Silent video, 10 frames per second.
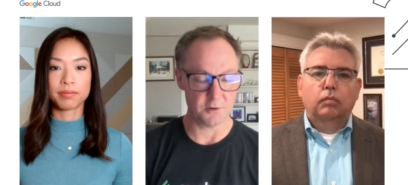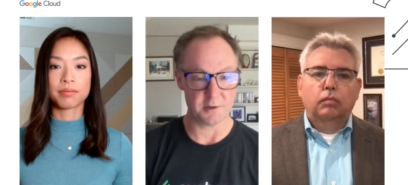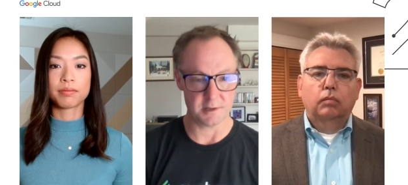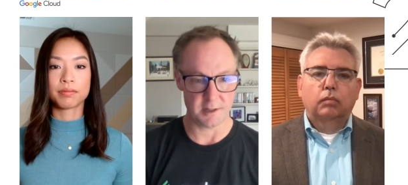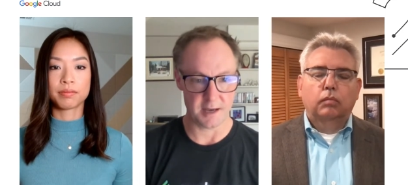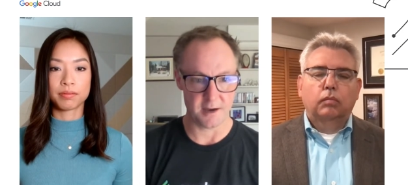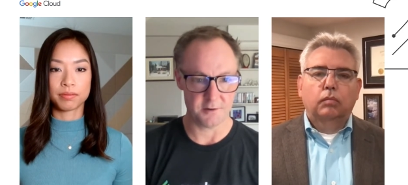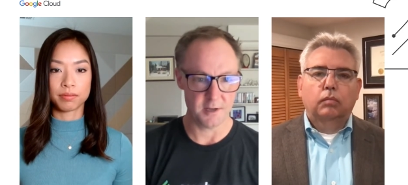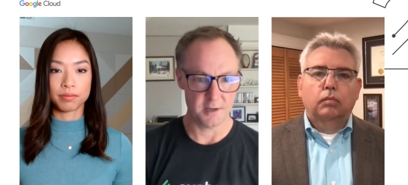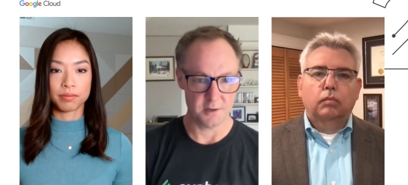Speaker 1: to the
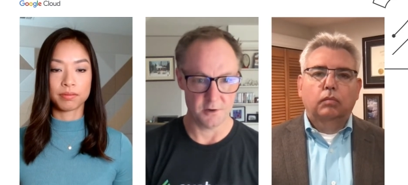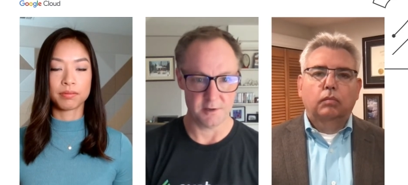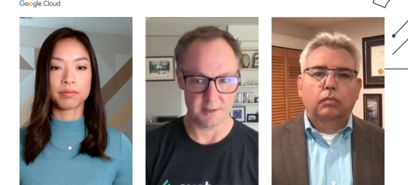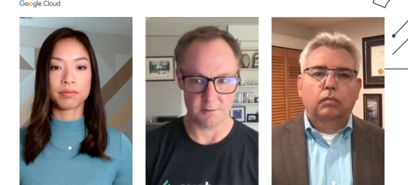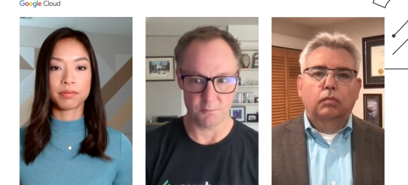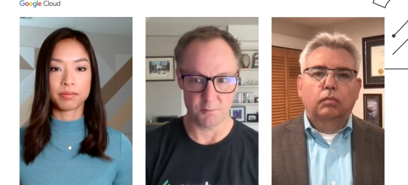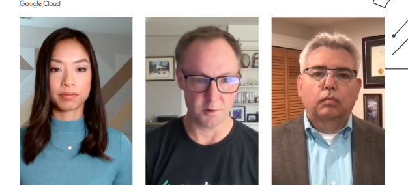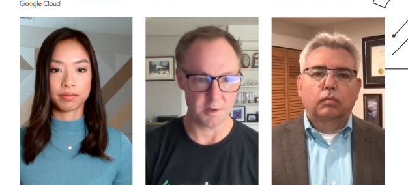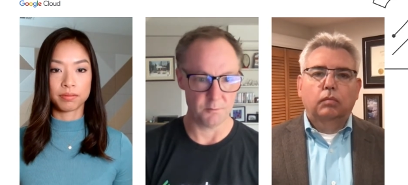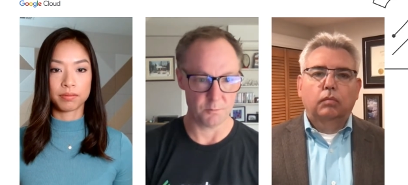cloud knowing that we're
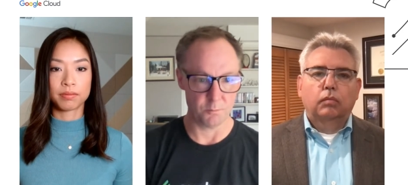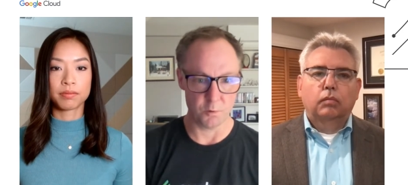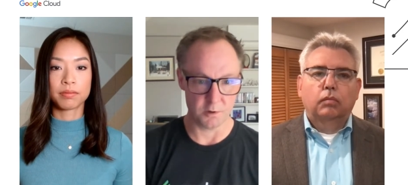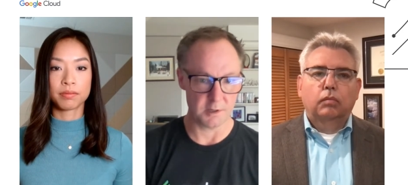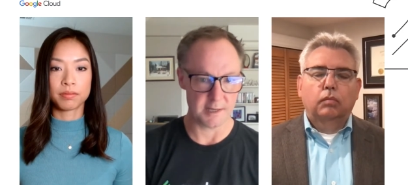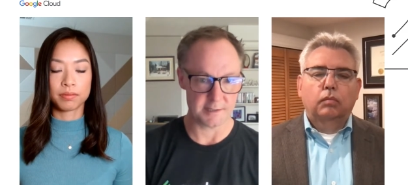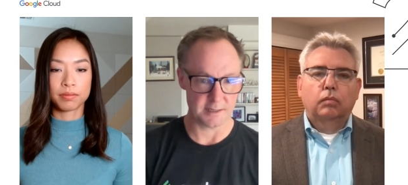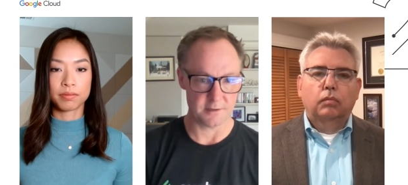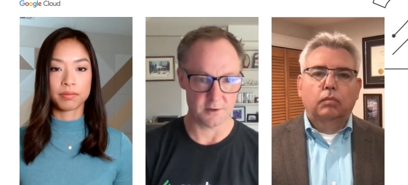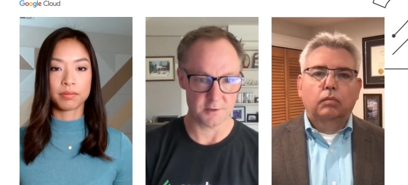working with world-class
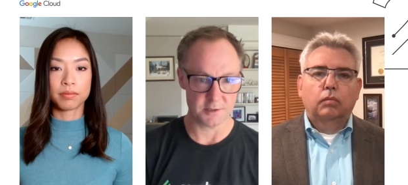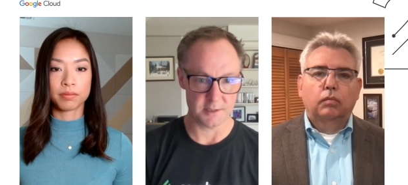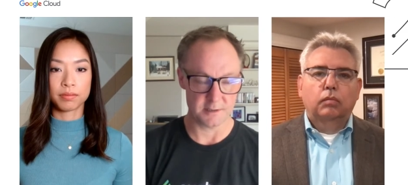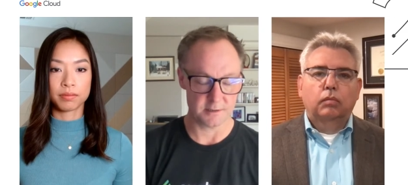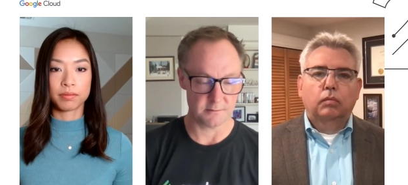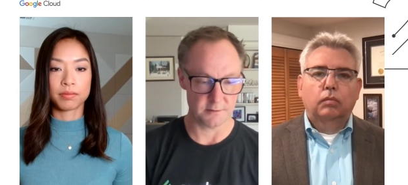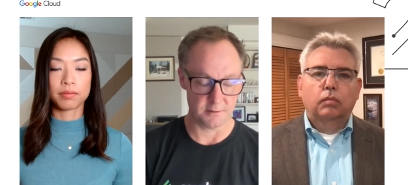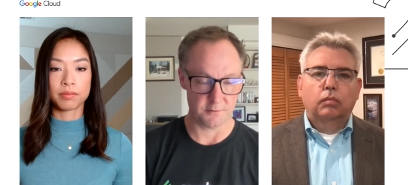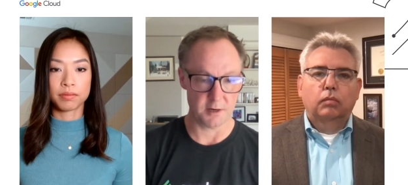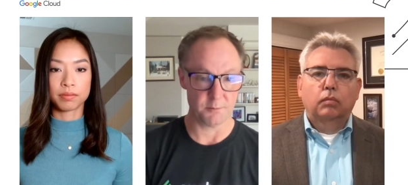technology that is
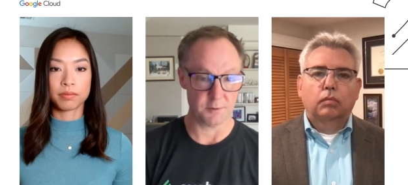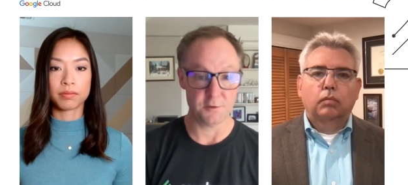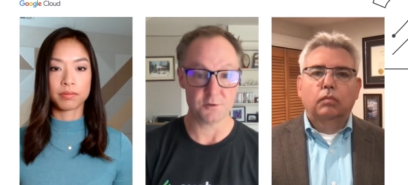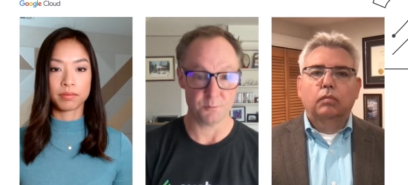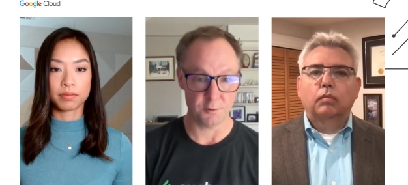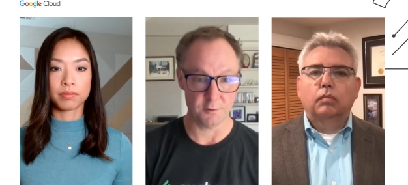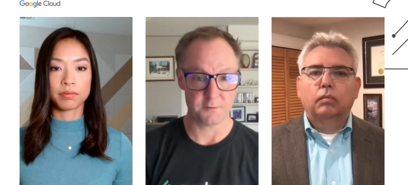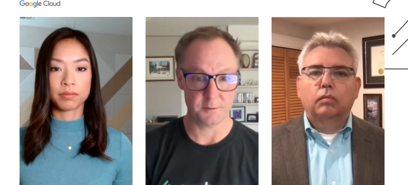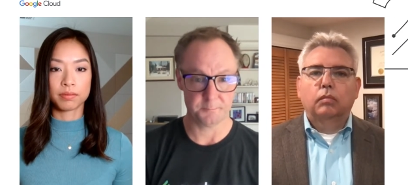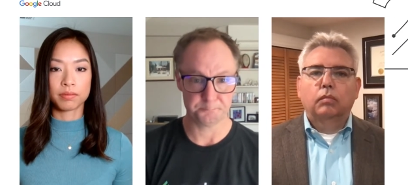incredibly
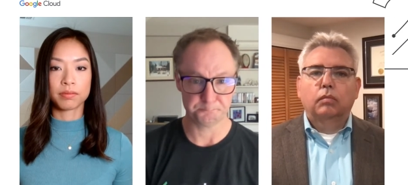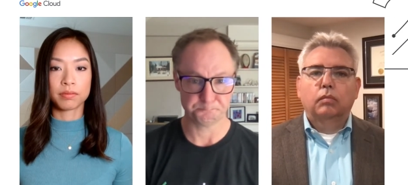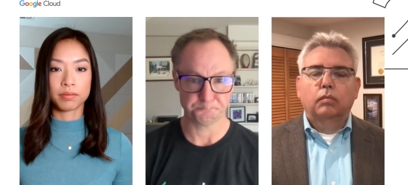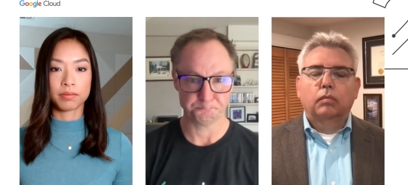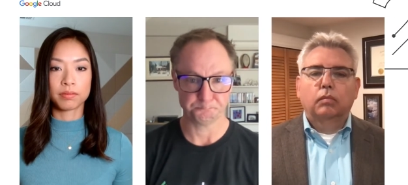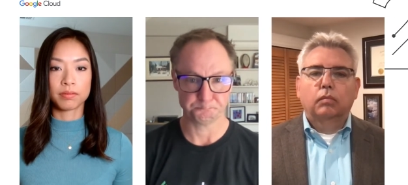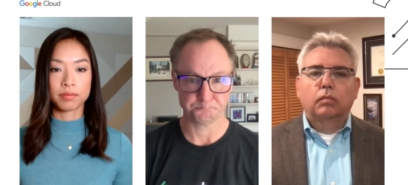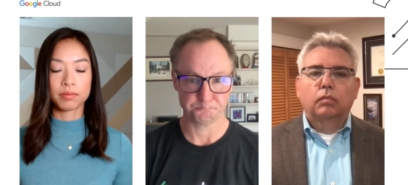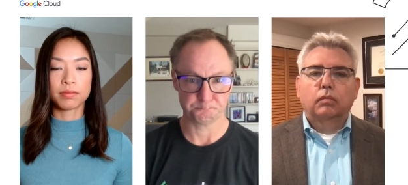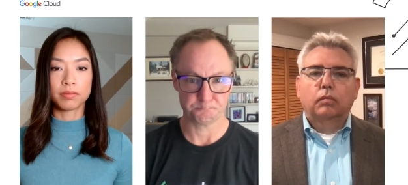future-proofed.
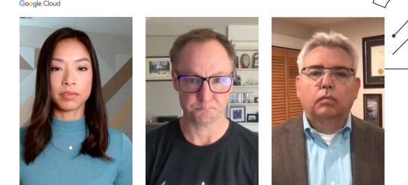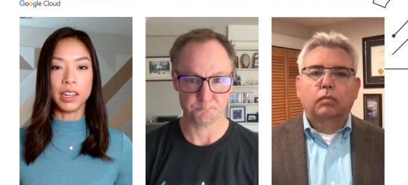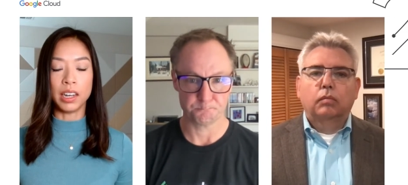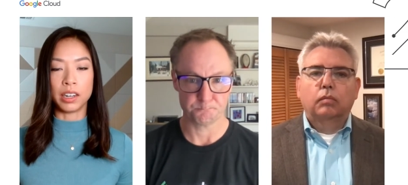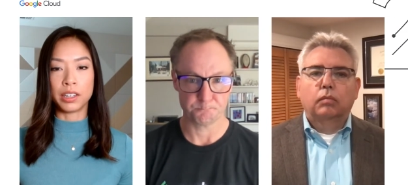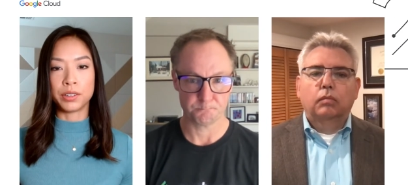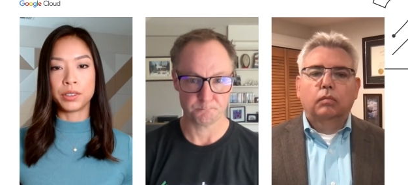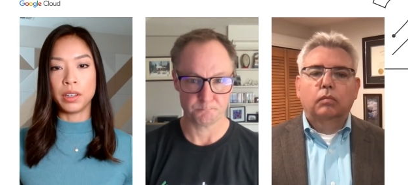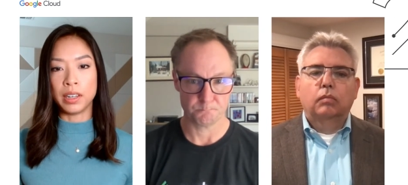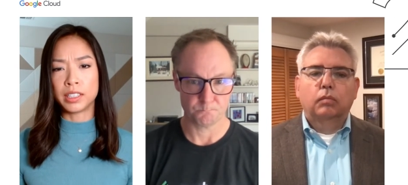
Speaker 2: Yeah. Are you
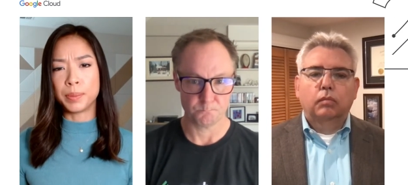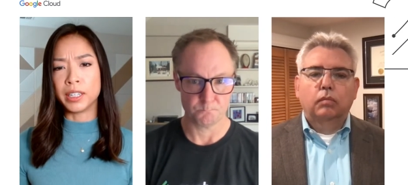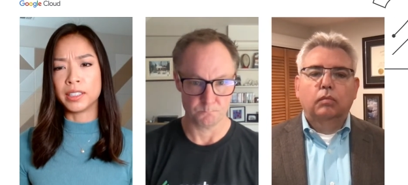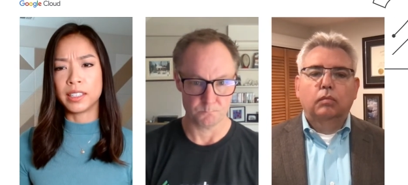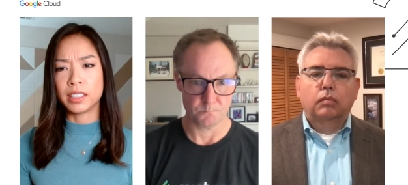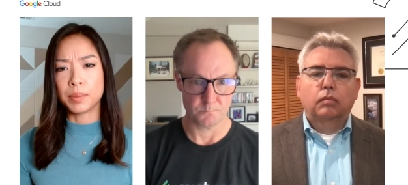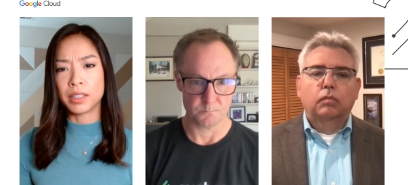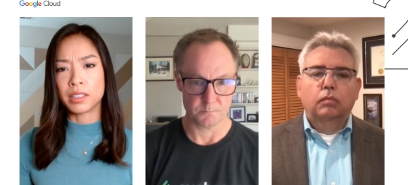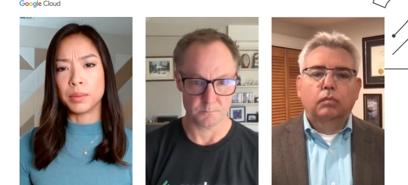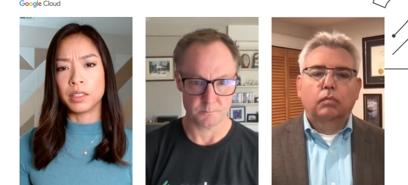experiencing
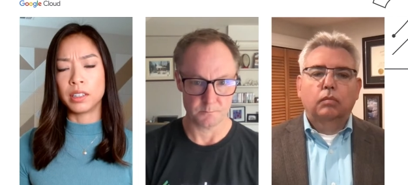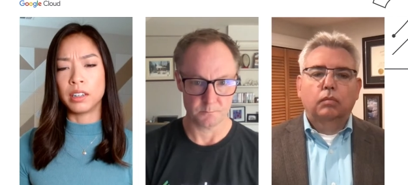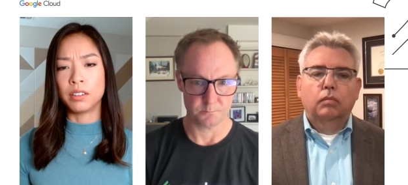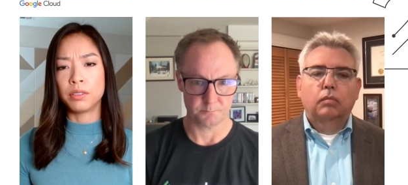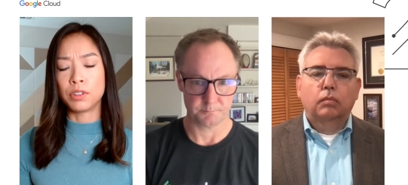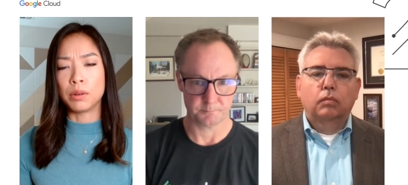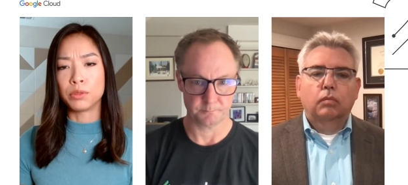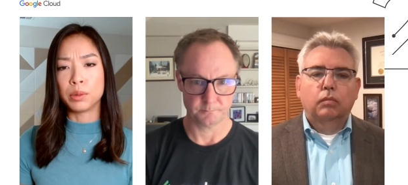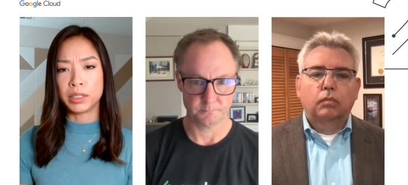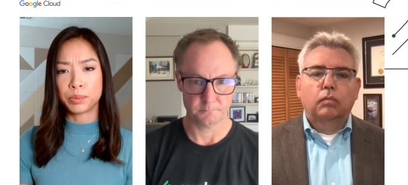something similar from
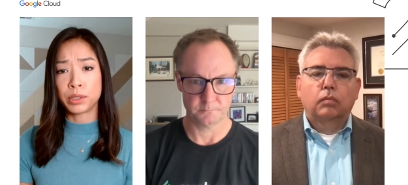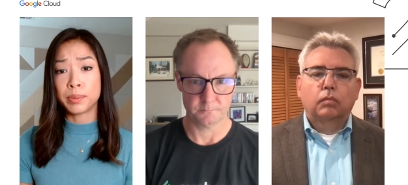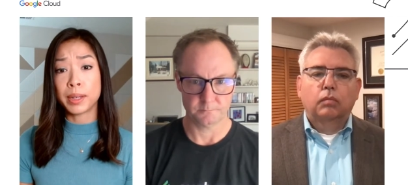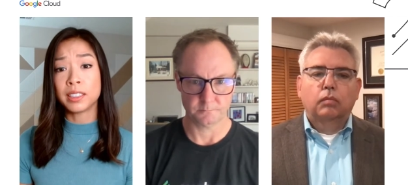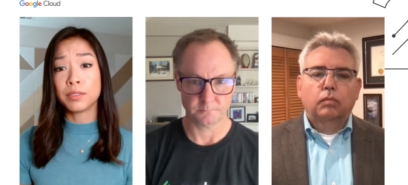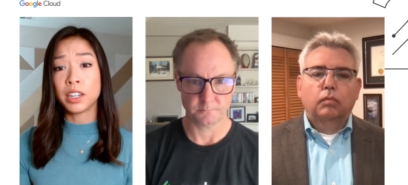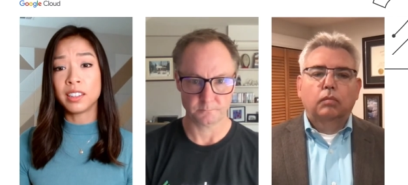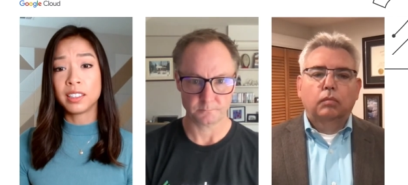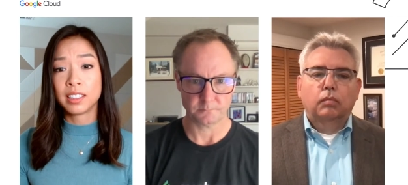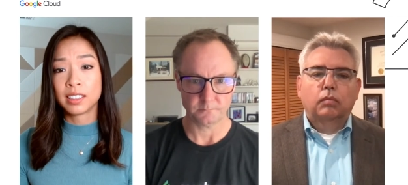Rubrik's perspective,
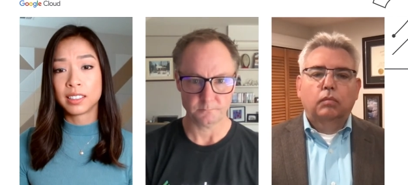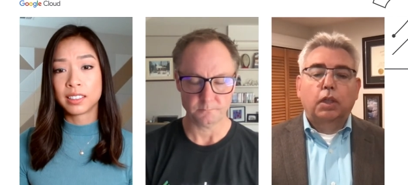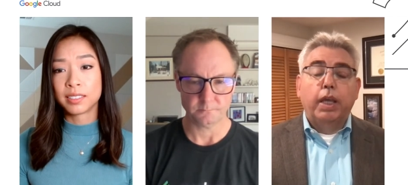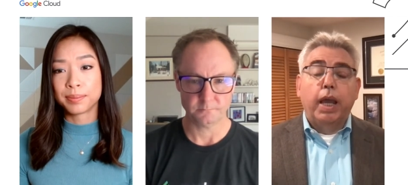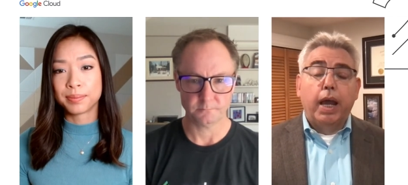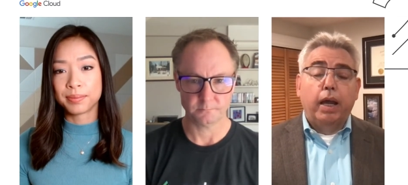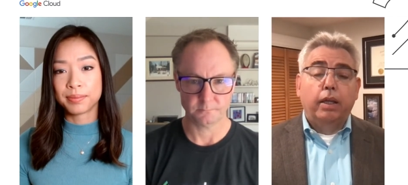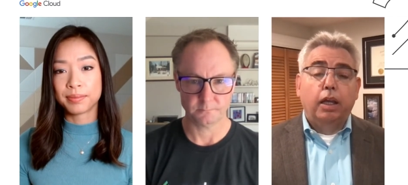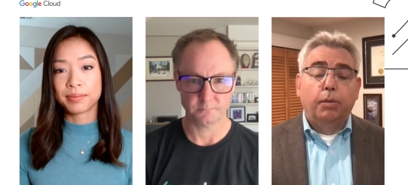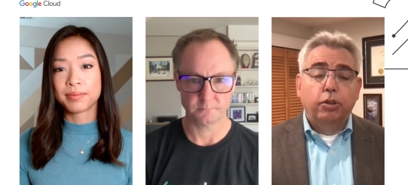John?
Speaker 3: Yeah,
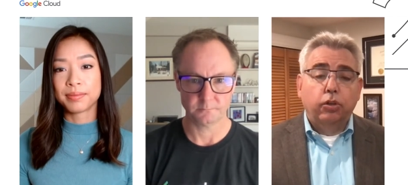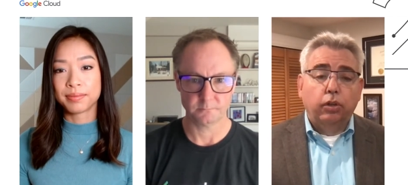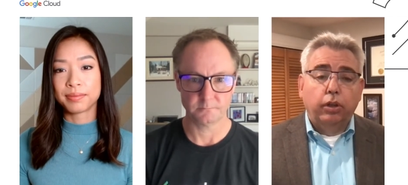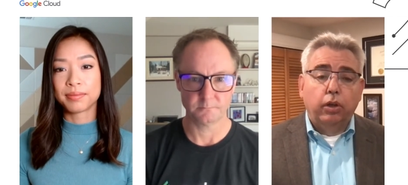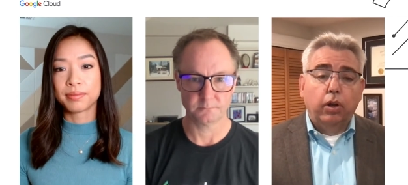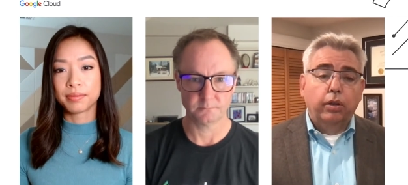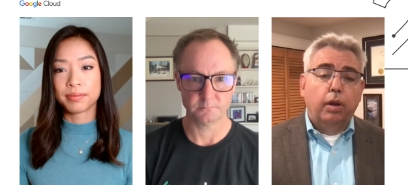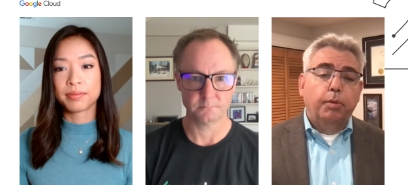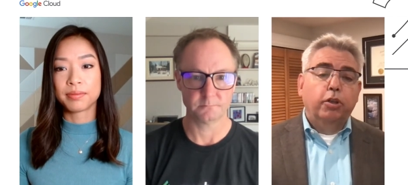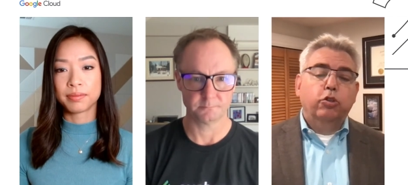yeah, we certainly are. I mean, there's